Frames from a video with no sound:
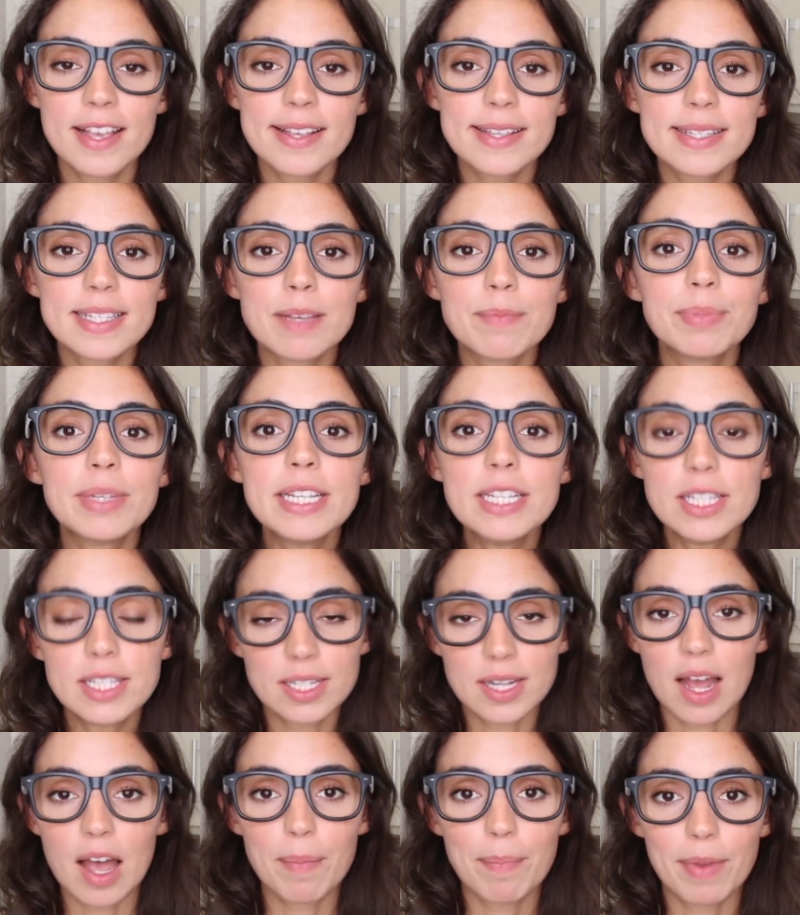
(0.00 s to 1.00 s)
Simply
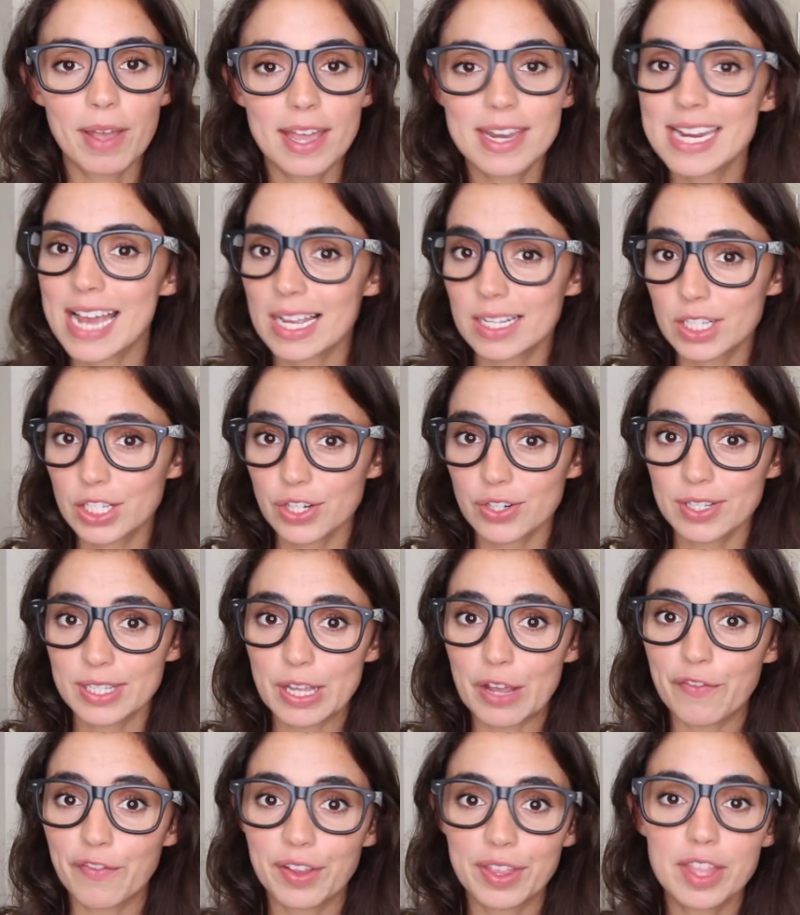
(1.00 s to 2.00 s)
stop and ask
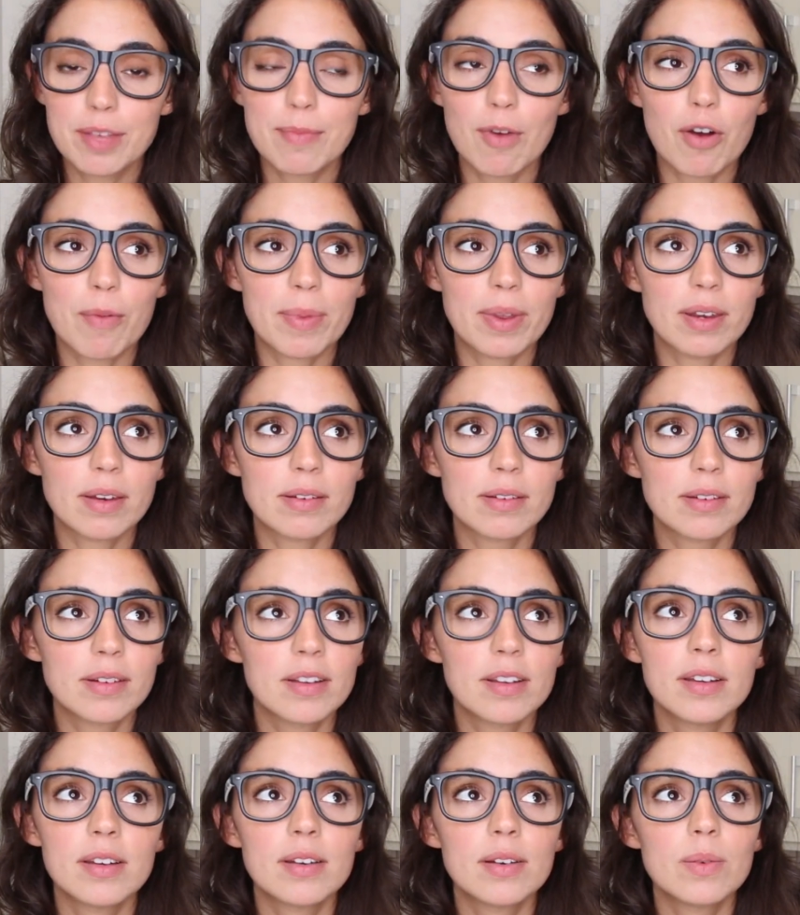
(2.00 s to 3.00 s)
yourself in the moment,
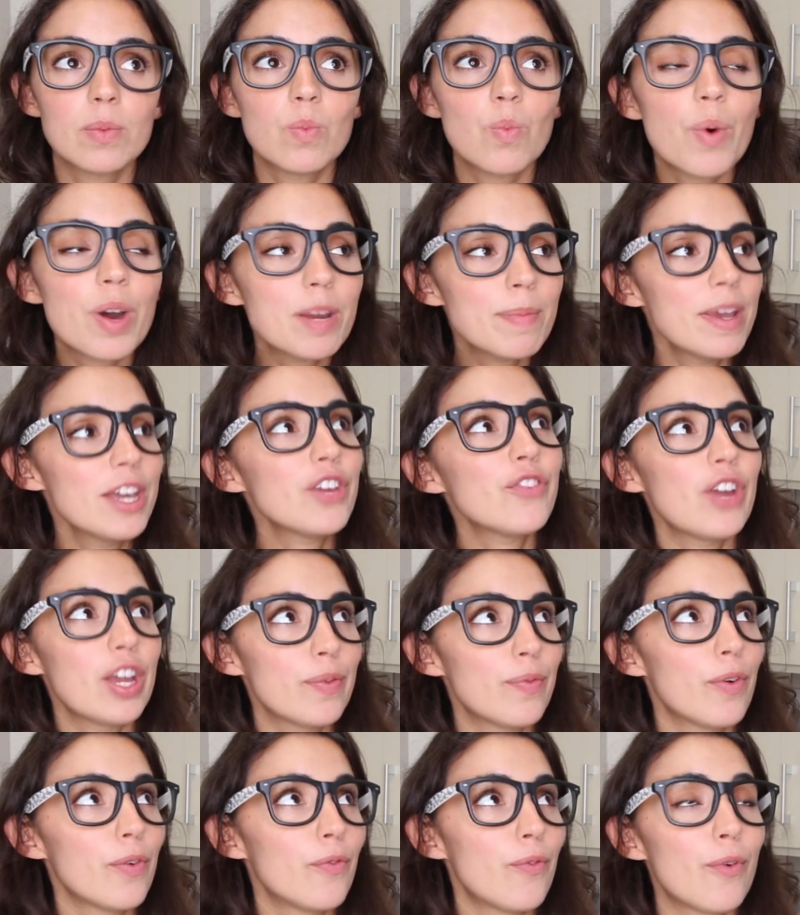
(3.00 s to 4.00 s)
what am I
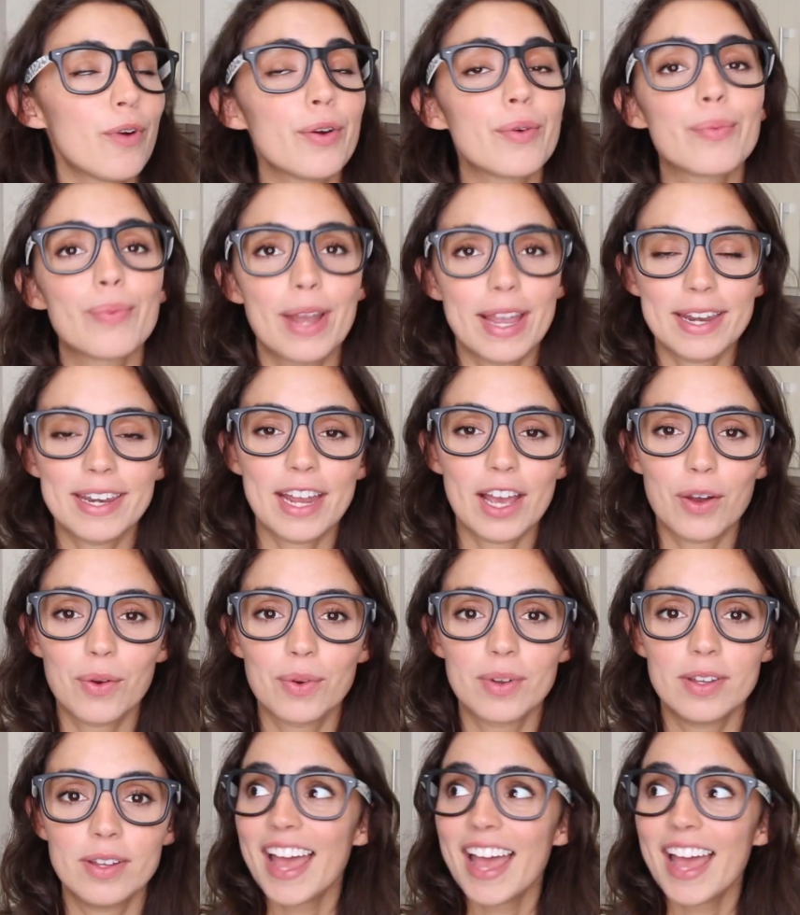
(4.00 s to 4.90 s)
grateful for right now?